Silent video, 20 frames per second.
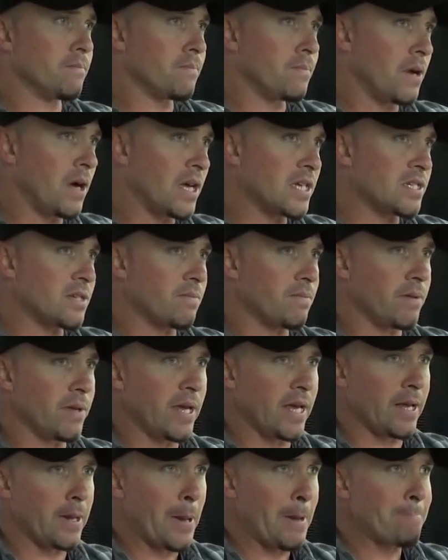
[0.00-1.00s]

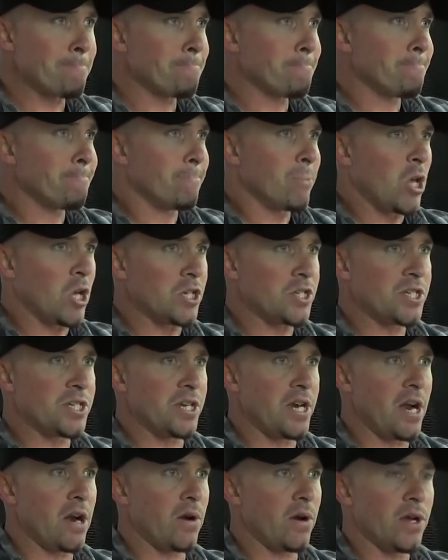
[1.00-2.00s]
Possibly a
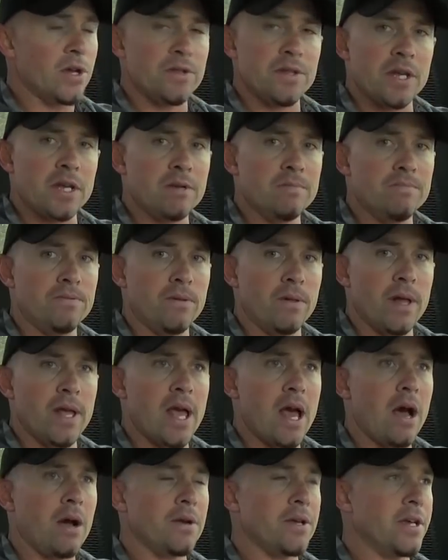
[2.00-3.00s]
scenario that could play
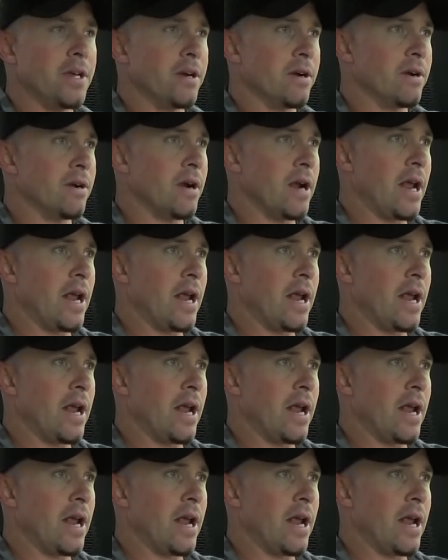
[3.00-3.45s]
out here,